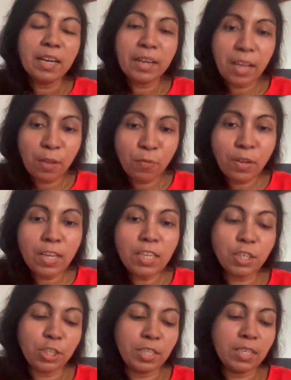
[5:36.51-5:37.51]

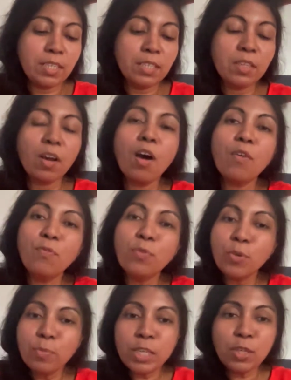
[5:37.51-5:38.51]
definitions of
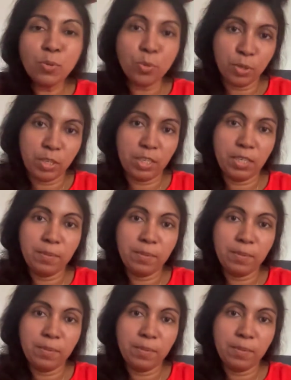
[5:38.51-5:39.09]
womanhood,